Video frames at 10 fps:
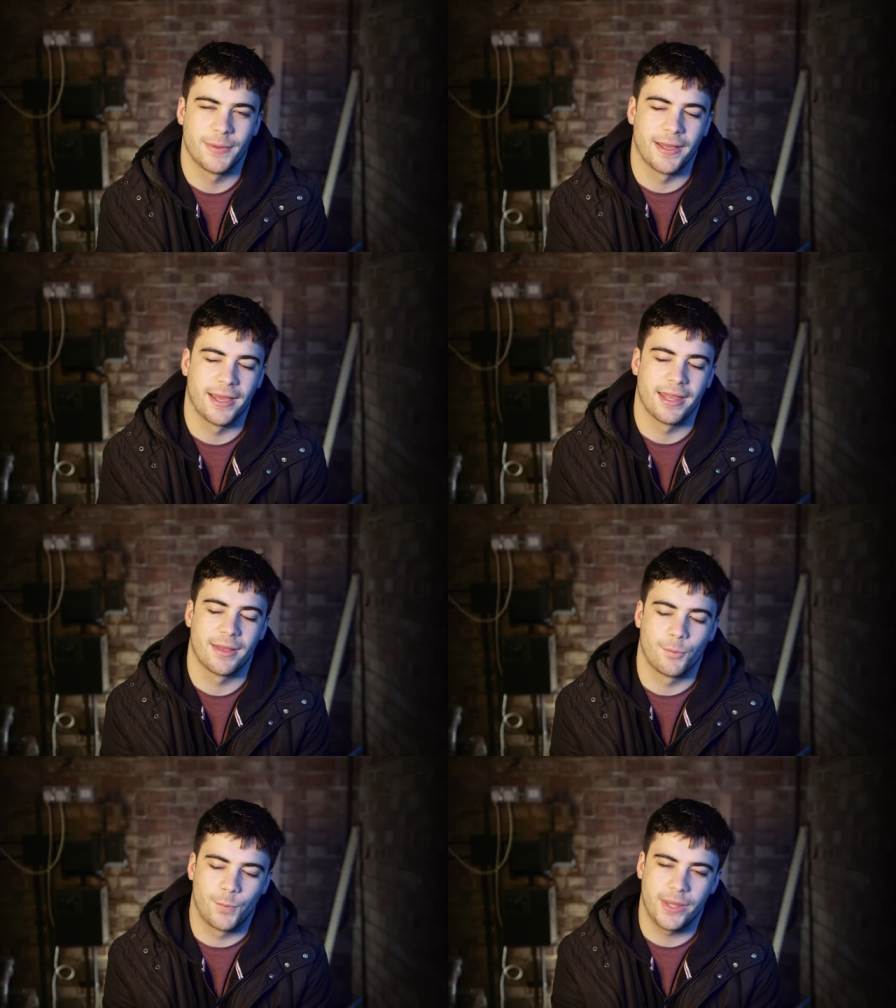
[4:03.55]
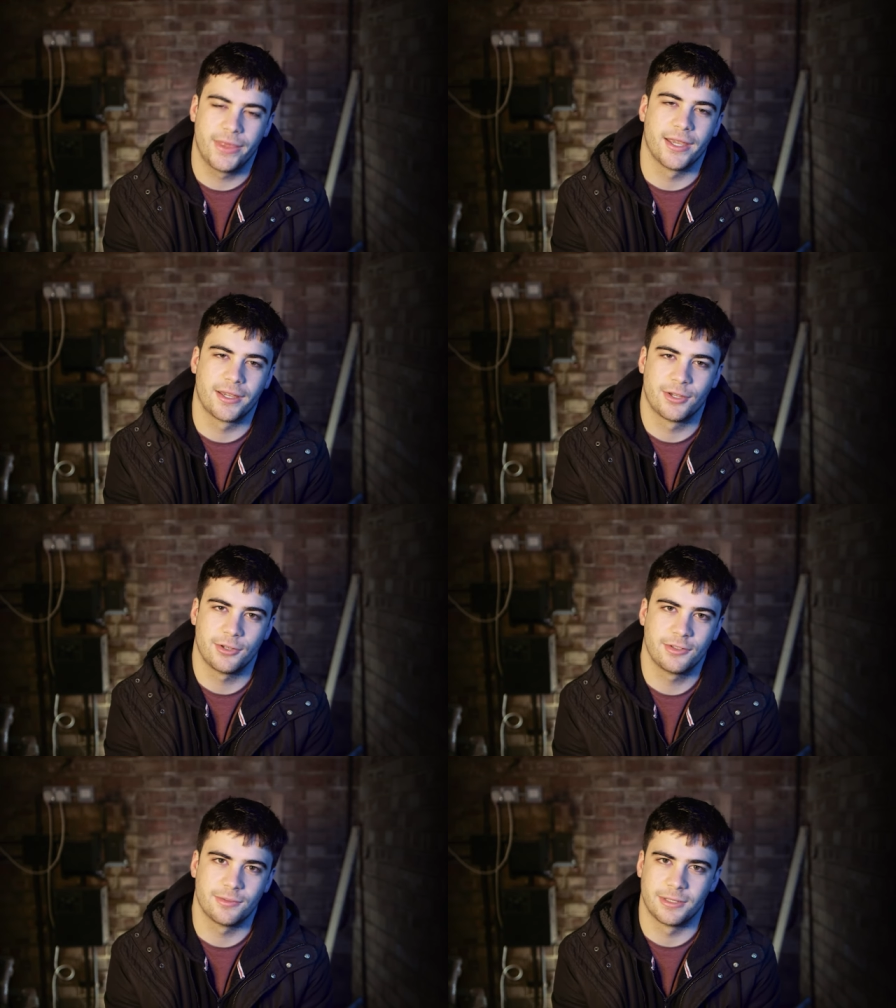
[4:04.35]
but with the
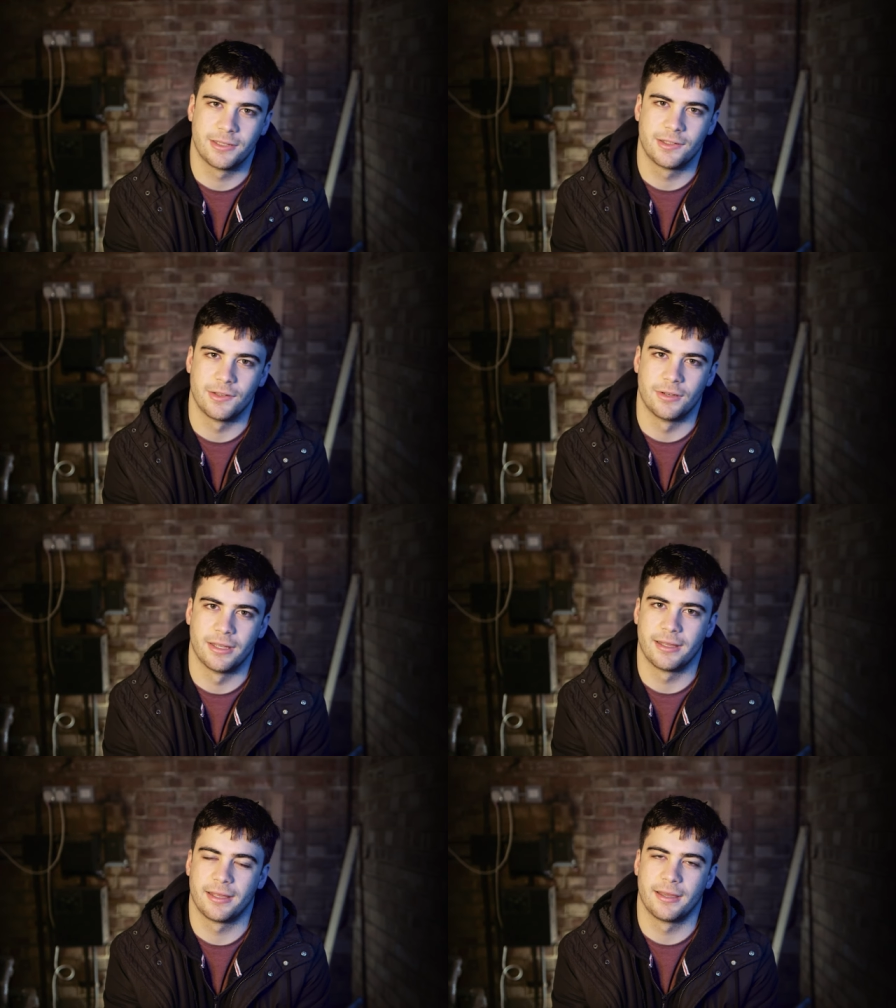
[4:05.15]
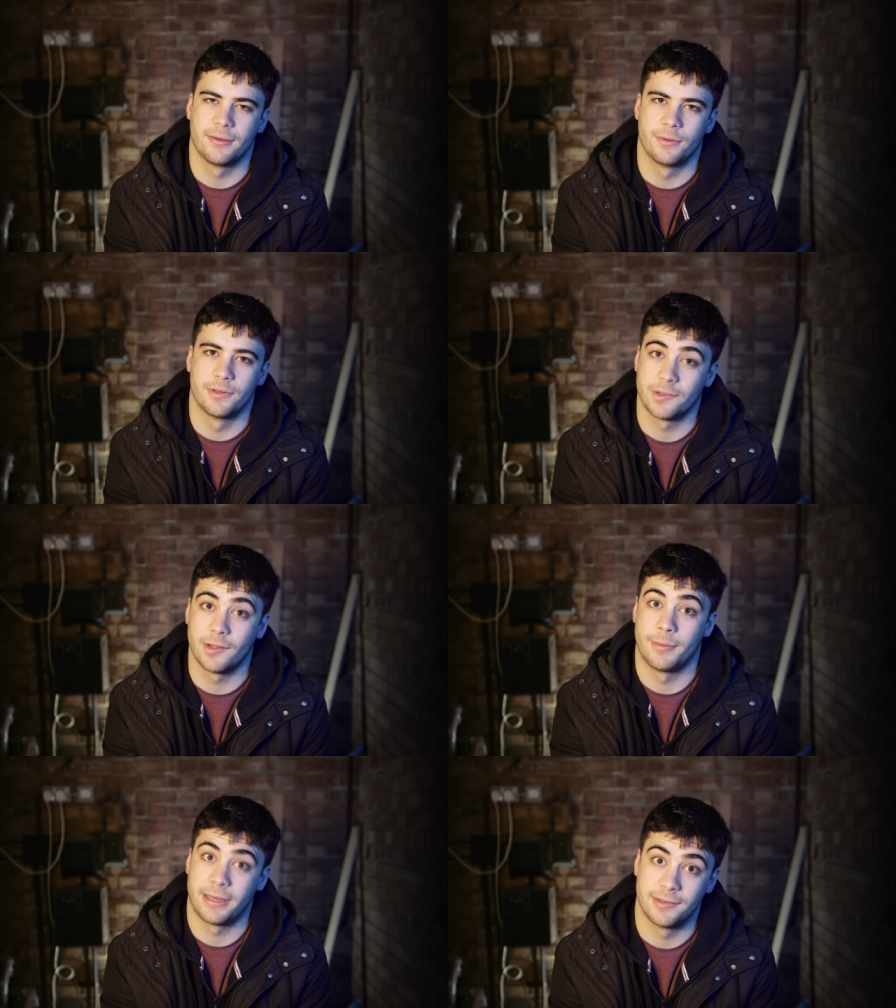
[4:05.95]
Acoustimass unit, it was
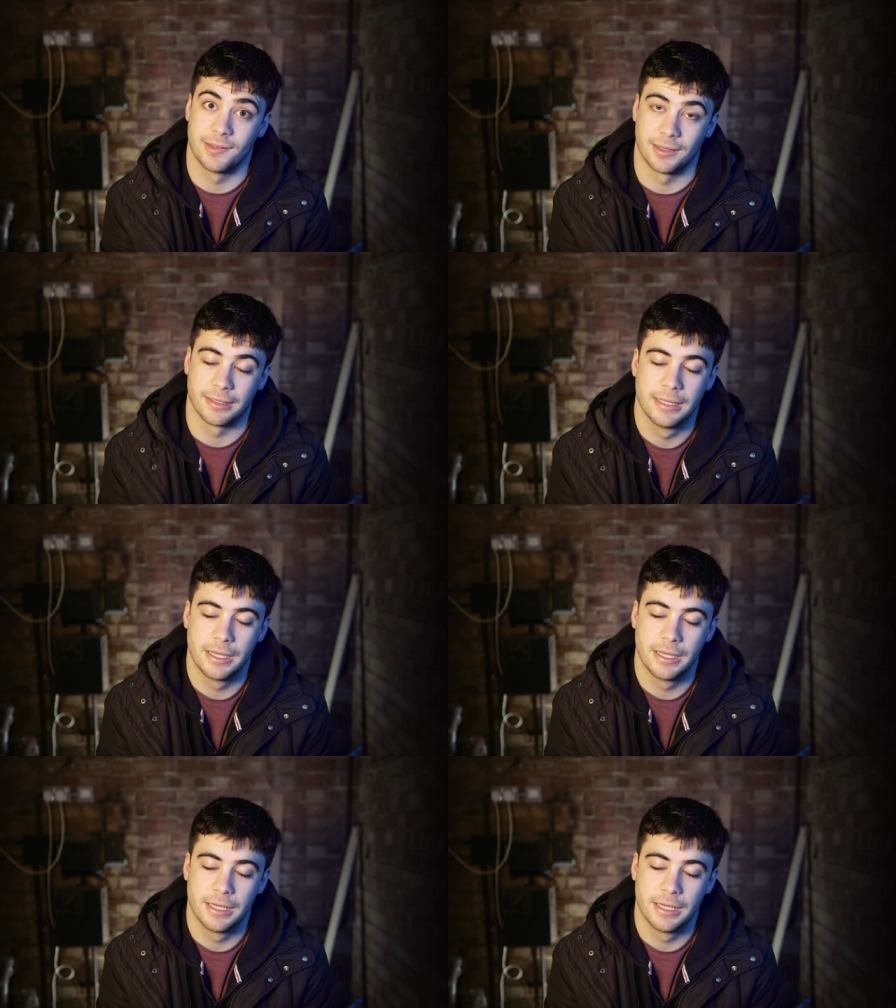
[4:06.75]
amazing.